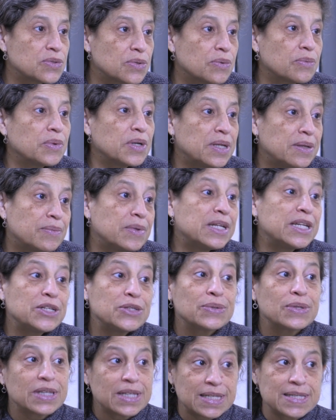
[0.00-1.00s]
So we, we
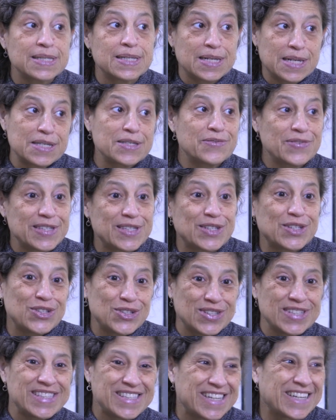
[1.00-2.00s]
need to listen as
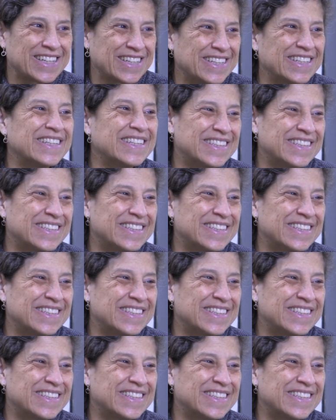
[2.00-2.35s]
physicians. yes,